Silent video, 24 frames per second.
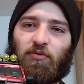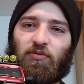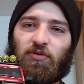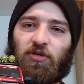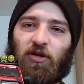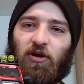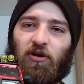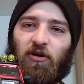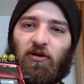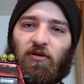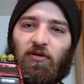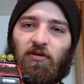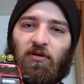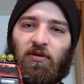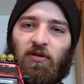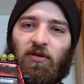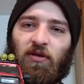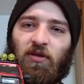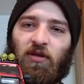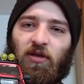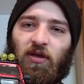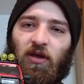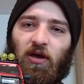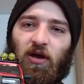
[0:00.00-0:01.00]
turn,
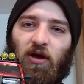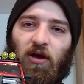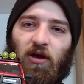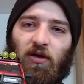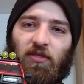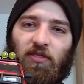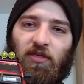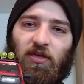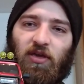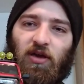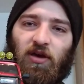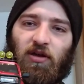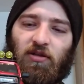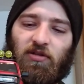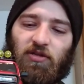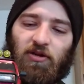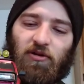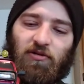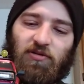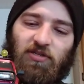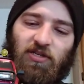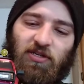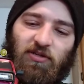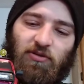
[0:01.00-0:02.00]
uh, the uh,
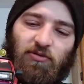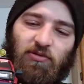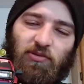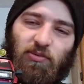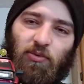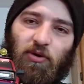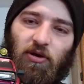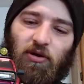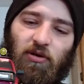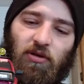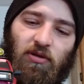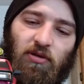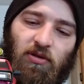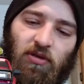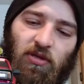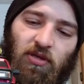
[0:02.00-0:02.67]
turn signals work.